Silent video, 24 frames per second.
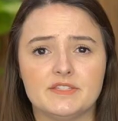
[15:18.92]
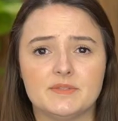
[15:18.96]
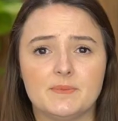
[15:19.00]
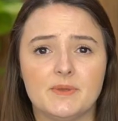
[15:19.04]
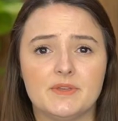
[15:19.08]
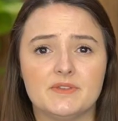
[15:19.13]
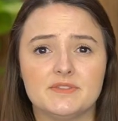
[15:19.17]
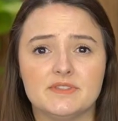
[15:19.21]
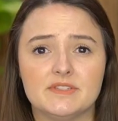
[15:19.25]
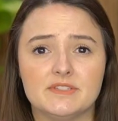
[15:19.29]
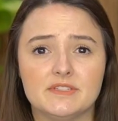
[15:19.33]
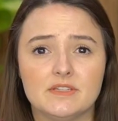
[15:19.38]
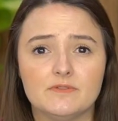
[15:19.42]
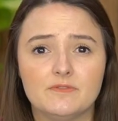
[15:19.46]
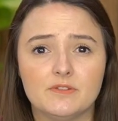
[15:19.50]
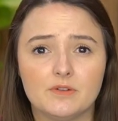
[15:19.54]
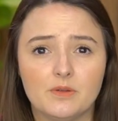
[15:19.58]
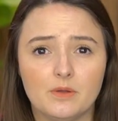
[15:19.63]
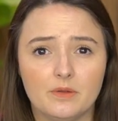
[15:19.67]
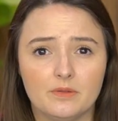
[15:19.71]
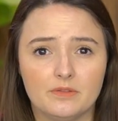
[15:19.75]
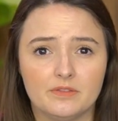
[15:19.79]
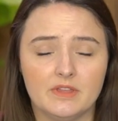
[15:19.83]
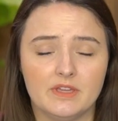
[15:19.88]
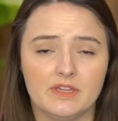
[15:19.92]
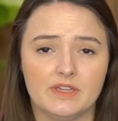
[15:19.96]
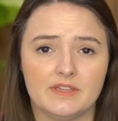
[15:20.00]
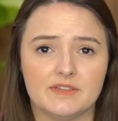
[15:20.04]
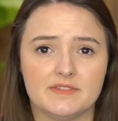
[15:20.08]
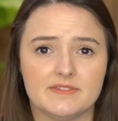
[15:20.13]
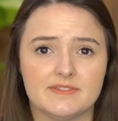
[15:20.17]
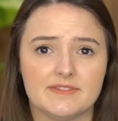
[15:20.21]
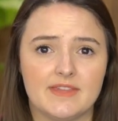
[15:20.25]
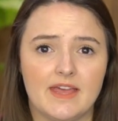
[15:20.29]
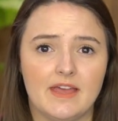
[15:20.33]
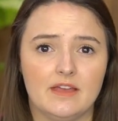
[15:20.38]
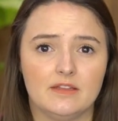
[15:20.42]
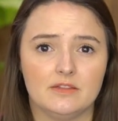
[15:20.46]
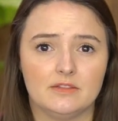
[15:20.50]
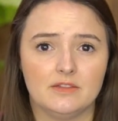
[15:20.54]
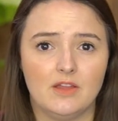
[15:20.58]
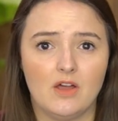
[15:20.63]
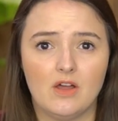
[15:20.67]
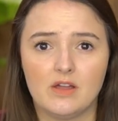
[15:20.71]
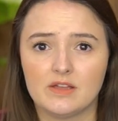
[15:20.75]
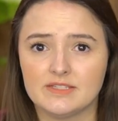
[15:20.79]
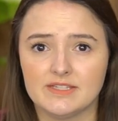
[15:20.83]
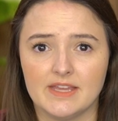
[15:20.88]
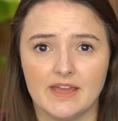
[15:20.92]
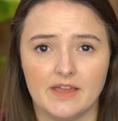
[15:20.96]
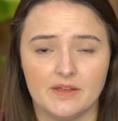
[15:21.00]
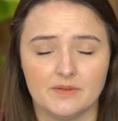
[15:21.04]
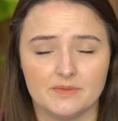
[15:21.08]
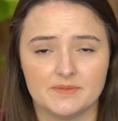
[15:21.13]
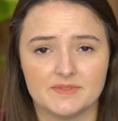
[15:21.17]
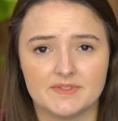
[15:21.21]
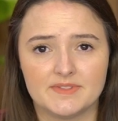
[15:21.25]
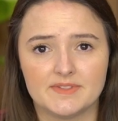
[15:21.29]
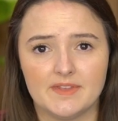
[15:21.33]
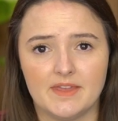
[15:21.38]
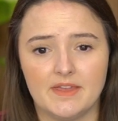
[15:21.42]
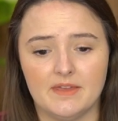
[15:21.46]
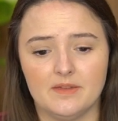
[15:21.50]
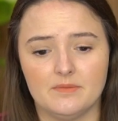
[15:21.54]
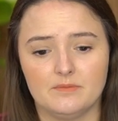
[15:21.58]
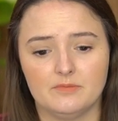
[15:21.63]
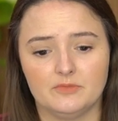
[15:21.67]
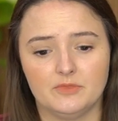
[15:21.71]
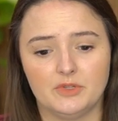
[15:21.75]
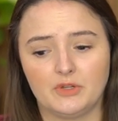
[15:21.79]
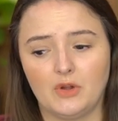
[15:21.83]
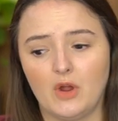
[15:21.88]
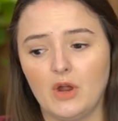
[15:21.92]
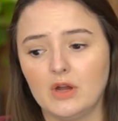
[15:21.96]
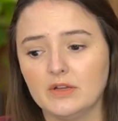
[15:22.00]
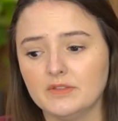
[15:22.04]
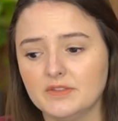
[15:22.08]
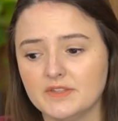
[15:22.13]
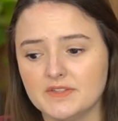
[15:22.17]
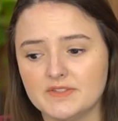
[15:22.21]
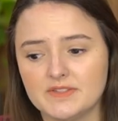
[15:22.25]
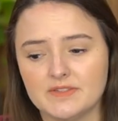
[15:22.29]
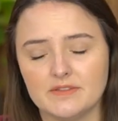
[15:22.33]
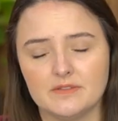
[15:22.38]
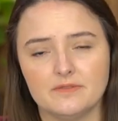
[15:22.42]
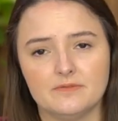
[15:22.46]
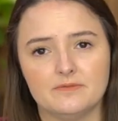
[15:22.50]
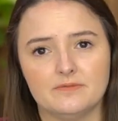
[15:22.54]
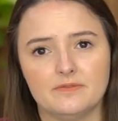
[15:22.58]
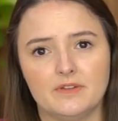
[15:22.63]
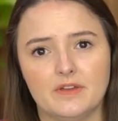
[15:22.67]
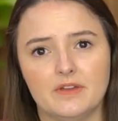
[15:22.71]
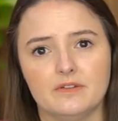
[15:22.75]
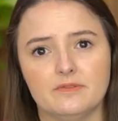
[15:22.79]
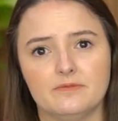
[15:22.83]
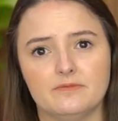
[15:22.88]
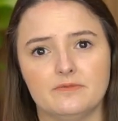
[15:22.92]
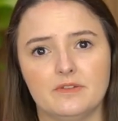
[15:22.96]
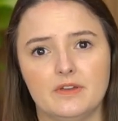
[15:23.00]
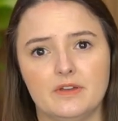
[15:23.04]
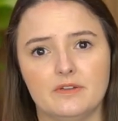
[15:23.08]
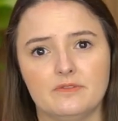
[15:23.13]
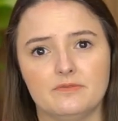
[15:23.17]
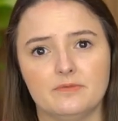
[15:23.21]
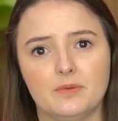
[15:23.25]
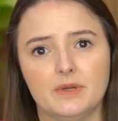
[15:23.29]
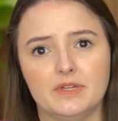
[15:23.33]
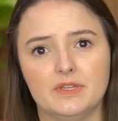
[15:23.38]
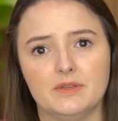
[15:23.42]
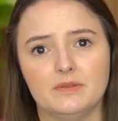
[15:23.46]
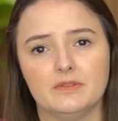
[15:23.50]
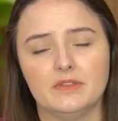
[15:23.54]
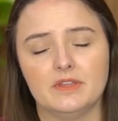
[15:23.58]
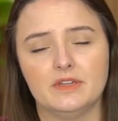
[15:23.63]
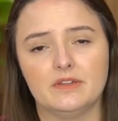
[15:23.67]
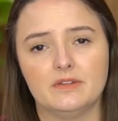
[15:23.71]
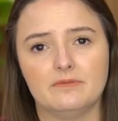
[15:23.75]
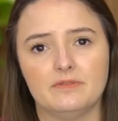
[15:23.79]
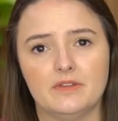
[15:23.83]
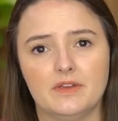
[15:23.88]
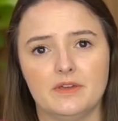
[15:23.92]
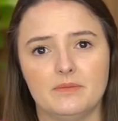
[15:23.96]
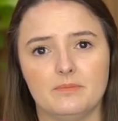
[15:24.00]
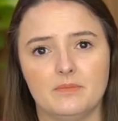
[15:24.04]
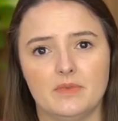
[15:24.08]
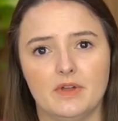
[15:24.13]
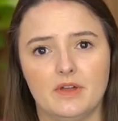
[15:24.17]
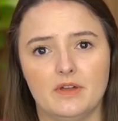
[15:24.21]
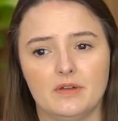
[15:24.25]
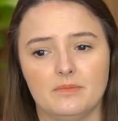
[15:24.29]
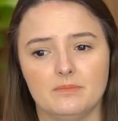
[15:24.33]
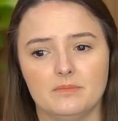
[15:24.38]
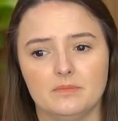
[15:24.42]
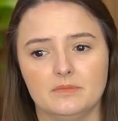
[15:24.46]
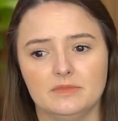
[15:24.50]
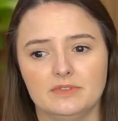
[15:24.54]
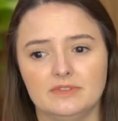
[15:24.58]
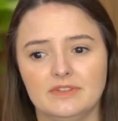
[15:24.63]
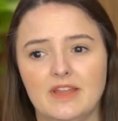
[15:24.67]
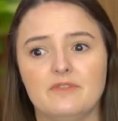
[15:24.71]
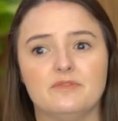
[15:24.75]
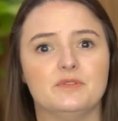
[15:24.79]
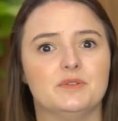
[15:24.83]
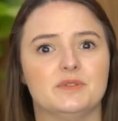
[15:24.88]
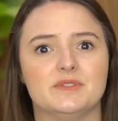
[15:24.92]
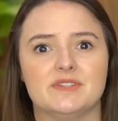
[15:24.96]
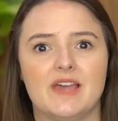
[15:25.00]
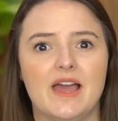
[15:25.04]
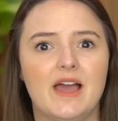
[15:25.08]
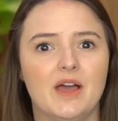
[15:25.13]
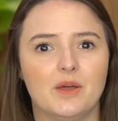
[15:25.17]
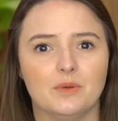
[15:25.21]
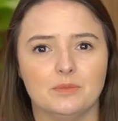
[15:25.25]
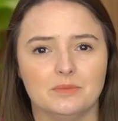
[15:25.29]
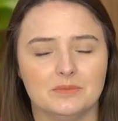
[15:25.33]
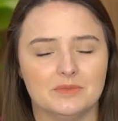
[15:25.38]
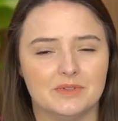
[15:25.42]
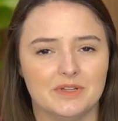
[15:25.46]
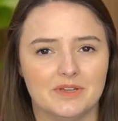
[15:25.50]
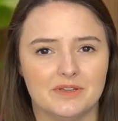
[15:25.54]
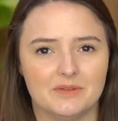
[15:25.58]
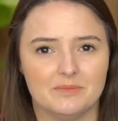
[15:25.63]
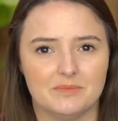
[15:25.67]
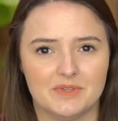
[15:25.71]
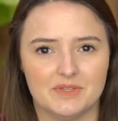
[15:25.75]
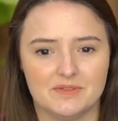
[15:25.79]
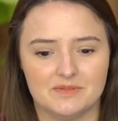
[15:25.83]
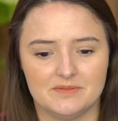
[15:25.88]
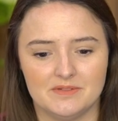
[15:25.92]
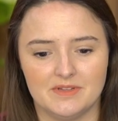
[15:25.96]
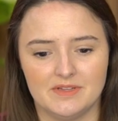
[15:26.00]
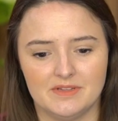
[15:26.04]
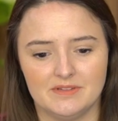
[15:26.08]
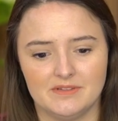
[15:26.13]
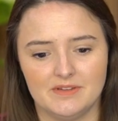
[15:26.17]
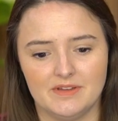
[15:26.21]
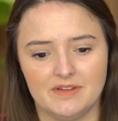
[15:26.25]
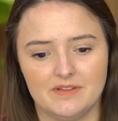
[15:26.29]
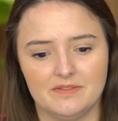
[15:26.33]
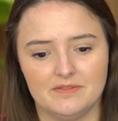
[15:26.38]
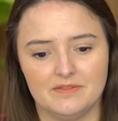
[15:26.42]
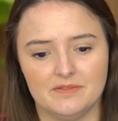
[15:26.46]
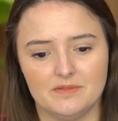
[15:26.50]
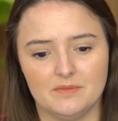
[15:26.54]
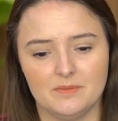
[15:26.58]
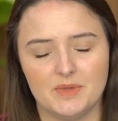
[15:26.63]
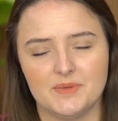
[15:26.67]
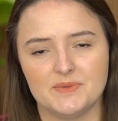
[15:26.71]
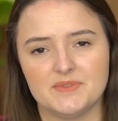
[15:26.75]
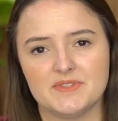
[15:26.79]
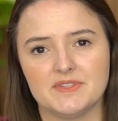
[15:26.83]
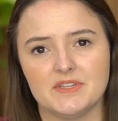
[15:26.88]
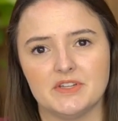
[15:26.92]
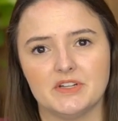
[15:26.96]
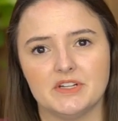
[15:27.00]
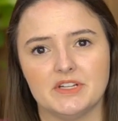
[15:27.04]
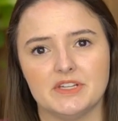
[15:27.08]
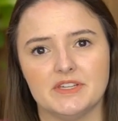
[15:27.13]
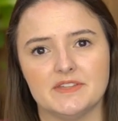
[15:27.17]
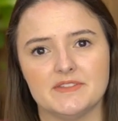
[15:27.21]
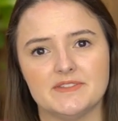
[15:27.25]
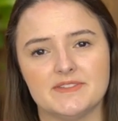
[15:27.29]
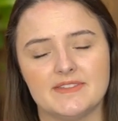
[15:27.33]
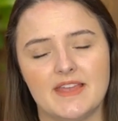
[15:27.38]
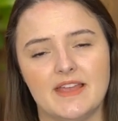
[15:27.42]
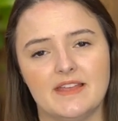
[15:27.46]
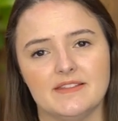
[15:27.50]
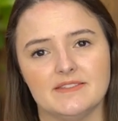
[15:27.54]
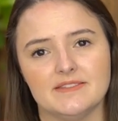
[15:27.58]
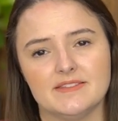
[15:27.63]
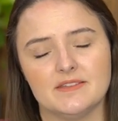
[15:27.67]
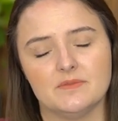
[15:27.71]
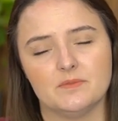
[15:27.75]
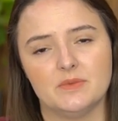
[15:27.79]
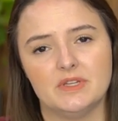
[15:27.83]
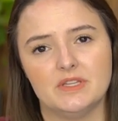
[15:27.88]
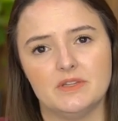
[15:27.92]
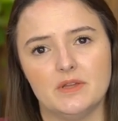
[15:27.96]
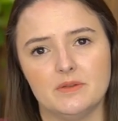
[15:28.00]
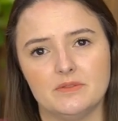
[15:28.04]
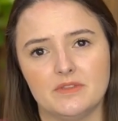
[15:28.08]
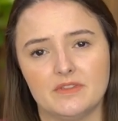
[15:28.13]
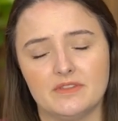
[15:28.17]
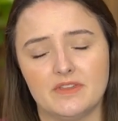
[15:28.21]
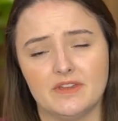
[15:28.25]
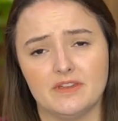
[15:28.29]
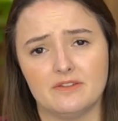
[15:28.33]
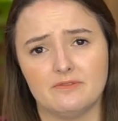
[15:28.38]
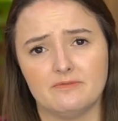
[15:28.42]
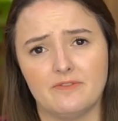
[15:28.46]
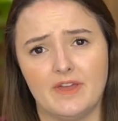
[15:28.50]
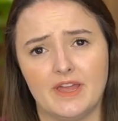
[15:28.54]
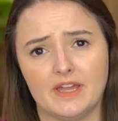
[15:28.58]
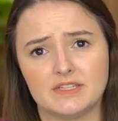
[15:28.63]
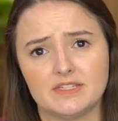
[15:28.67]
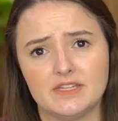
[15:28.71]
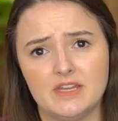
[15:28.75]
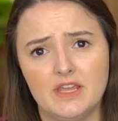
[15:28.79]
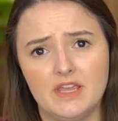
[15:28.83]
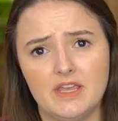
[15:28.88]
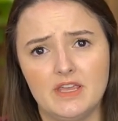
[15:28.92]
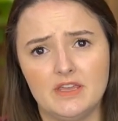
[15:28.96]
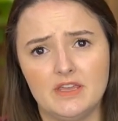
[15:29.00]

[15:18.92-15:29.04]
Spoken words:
I suppose the difficult thing is that lockdowns, regardless of what you think of them, level down in the most serious sense. And we know that they affect